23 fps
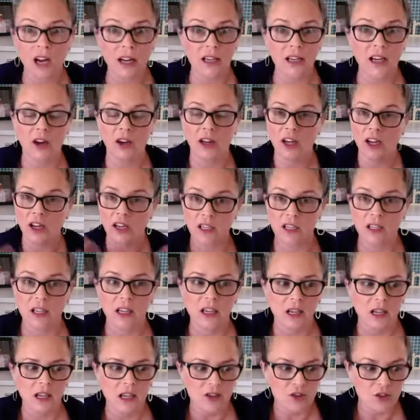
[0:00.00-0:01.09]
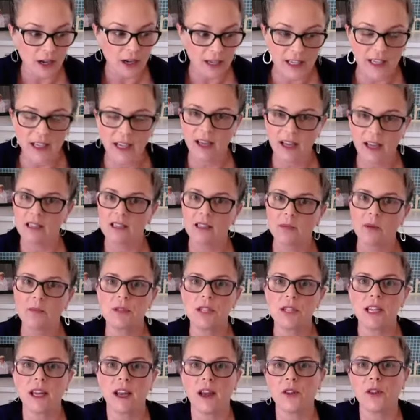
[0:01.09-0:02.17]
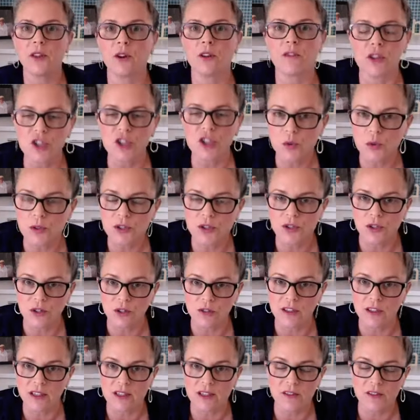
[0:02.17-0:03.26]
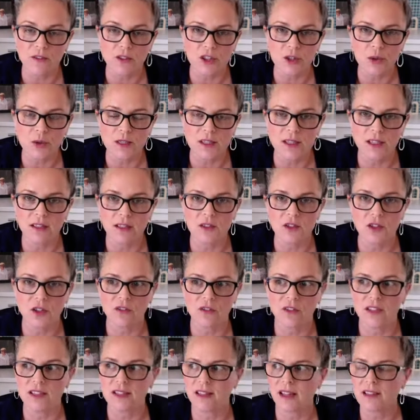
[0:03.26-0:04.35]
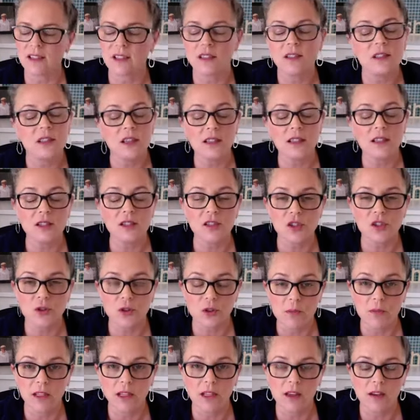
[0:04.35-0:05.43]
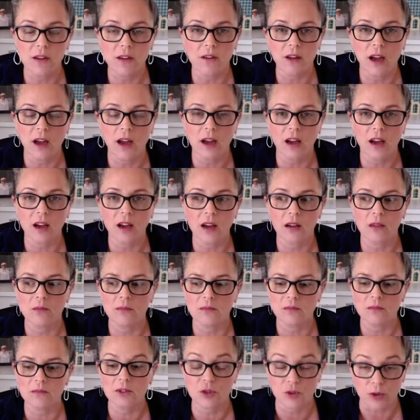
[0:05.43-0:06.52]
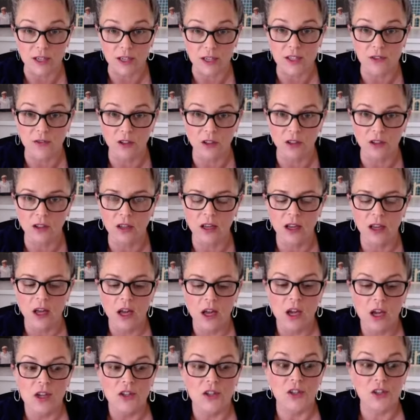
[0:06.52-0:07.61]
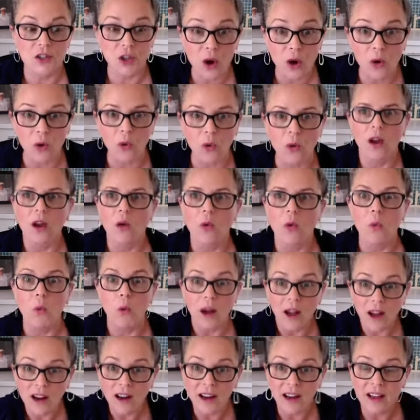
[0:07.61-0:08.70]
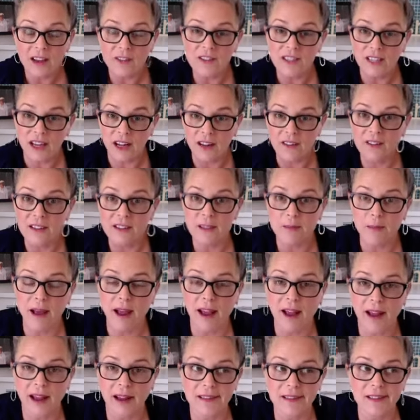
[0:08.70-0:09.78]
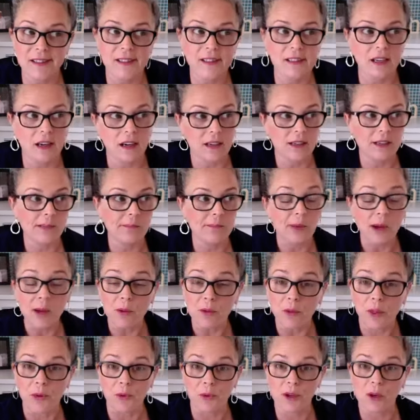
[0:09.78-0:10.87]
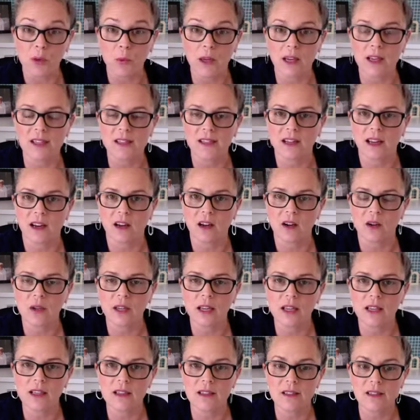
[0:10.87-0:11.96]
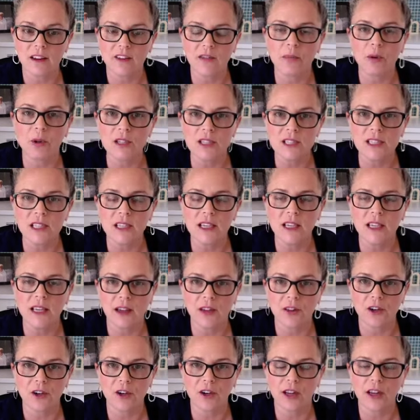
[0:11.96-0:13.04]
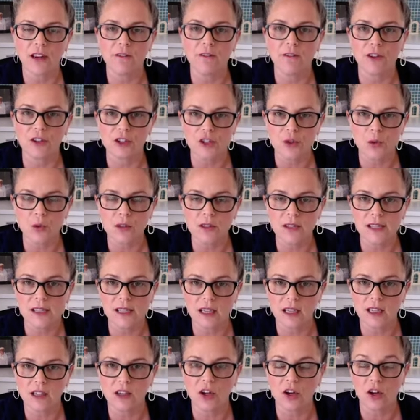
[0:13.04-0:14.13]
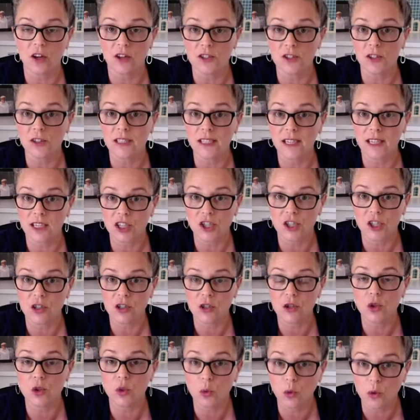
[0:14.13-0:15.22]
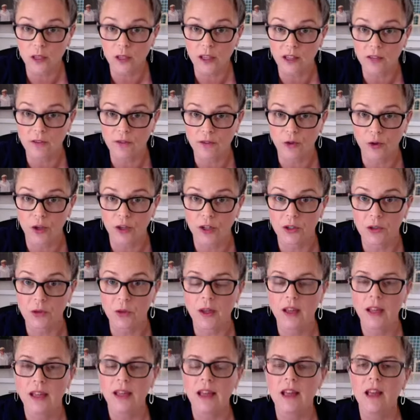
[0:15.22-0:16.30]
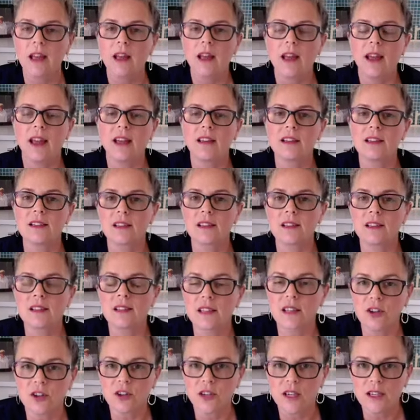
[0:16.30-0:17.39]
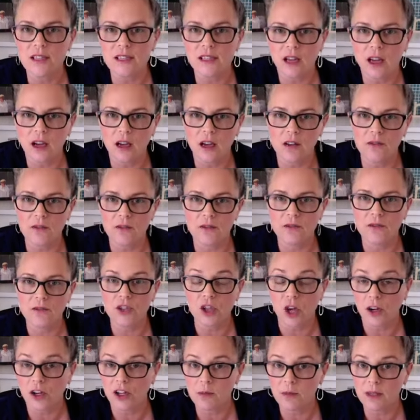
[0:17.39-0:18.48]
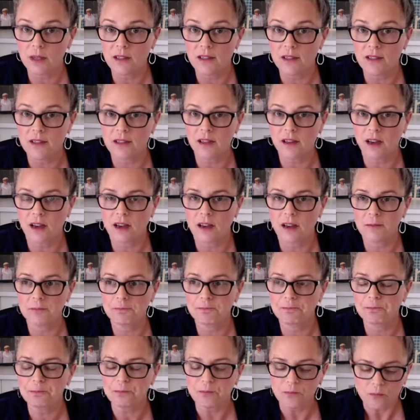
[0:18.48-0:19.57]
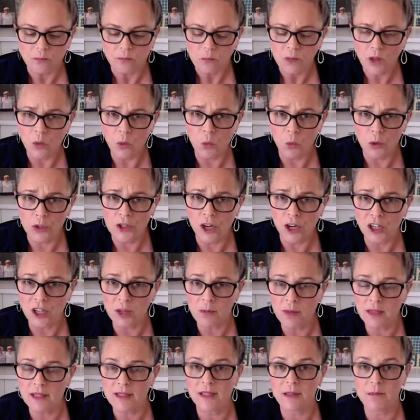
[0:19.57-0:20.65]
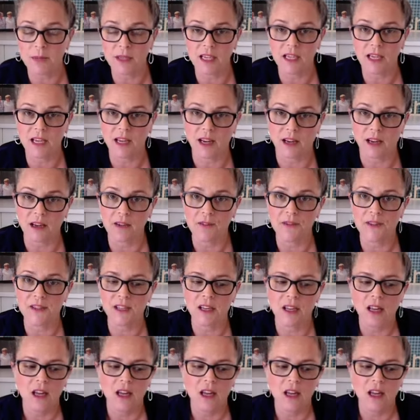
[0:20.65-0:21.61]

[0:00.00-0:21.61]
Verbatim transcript: now I got to try to get together a virtual service, a virtual skin service. That's an, extremely um, stressful. So what I have done this past uh, about three weeks now is I've put together a virtual skin consultation toolkit for you, and it's a series of documents, um, Word documents and PDFs